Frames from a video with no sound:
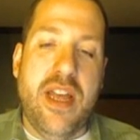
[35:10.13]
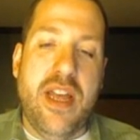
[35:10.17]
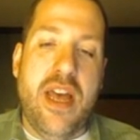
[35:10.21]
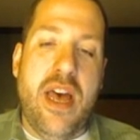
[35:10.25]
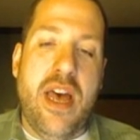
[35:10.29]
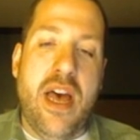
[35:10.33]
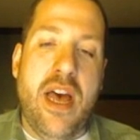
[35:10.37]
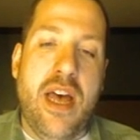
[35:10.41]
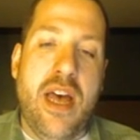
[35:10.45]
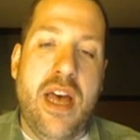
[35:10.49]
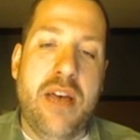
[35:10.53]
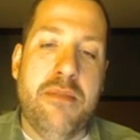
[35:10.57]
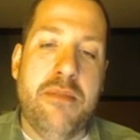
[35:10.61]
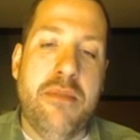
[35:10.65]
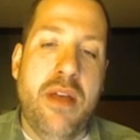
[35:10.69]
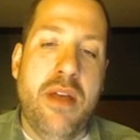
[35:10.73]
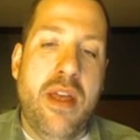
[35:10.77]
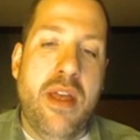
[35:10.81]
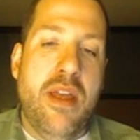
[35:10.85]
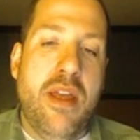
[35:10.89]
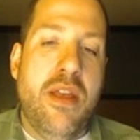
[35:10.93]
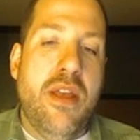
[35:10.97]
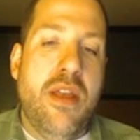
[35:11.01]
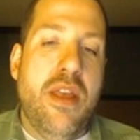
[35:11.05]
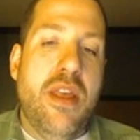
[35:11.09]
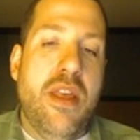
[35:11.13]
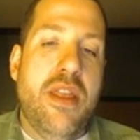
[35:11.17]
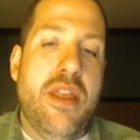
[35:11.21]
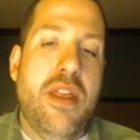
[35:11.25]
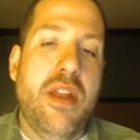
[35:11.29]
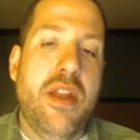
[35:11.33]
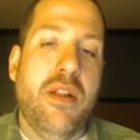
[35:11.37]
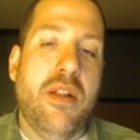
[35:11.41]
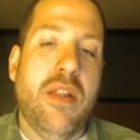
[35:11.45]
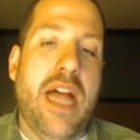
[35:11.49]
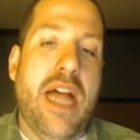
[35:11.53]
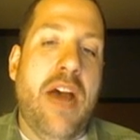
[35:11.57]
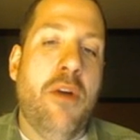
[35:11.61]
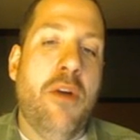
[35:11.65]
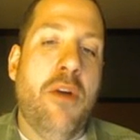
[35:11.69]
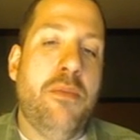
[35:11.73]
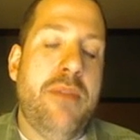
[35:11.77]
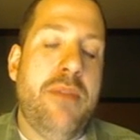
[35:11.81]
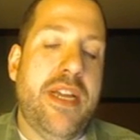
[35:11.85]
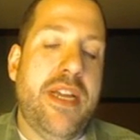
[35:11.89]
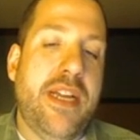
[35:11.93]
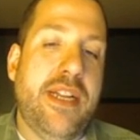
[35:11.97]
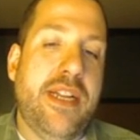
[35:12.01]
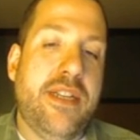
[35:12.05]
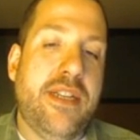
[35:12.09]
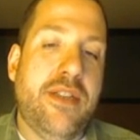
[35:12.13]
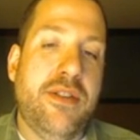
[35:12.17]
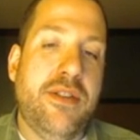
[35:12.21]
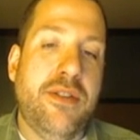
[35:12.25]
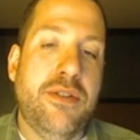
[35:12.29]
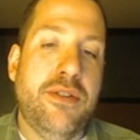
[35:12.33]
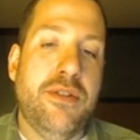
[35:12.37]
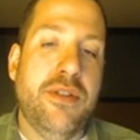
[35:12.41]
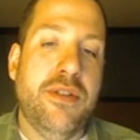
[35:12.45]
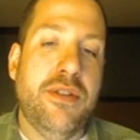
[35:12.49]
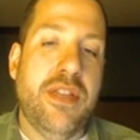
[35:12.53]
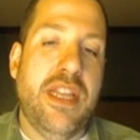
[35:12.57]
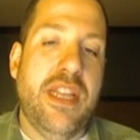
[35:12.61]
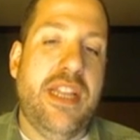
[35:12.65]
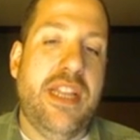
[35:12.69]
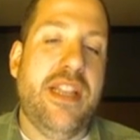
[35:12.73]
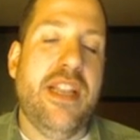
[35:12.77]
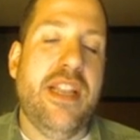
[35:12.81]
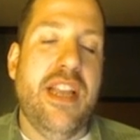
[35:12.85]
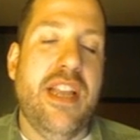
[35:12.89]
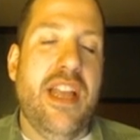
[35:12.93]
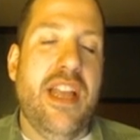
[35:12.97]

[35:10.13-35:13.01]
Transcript: that allow me to,